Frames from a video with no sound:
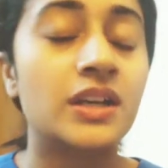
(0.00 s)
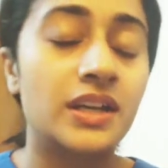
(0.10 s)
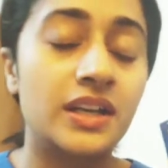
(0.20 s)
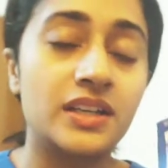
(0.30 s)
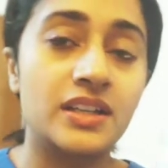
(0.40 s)

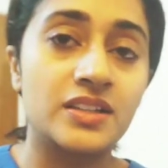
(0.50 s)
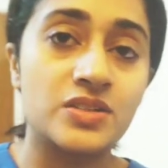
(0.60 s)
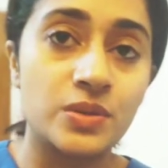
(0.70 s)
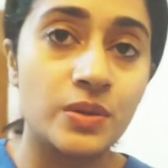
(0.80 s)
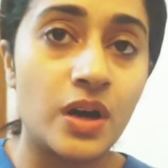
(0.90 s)
in case
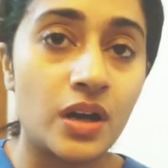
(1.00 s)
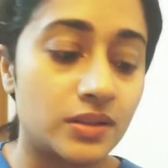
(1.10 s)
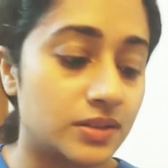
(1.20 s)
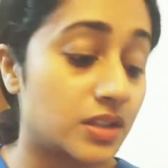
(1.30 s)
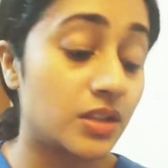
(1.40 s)
you are
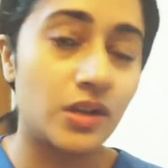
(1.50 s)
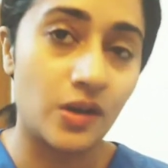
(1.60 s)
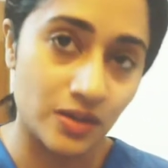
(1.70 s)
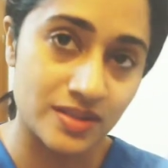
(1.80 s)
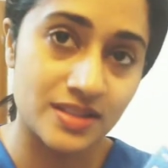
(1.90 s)

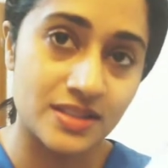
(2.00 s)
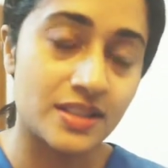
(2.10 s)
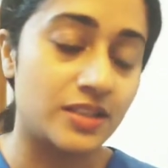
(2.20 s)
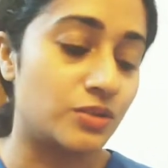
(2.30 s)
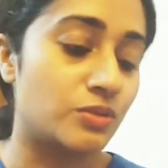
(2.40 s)
lost
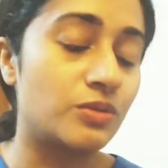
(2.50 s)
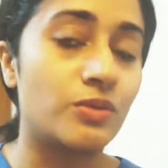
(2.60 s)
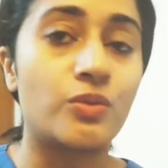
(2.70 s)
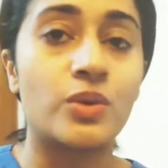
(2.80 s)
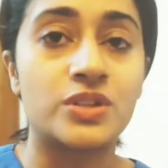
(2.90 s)
and you don't know
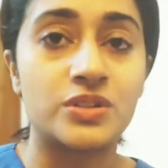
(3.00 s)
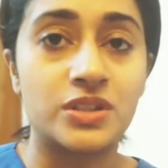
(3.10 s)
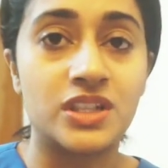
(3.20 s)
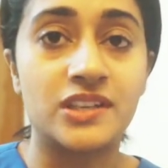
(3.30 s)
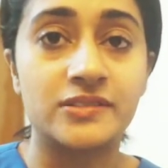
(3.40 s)
what you're
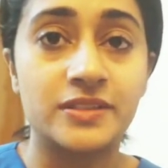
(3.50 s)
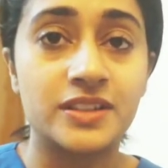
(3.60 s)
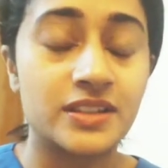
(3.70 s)
dealing with.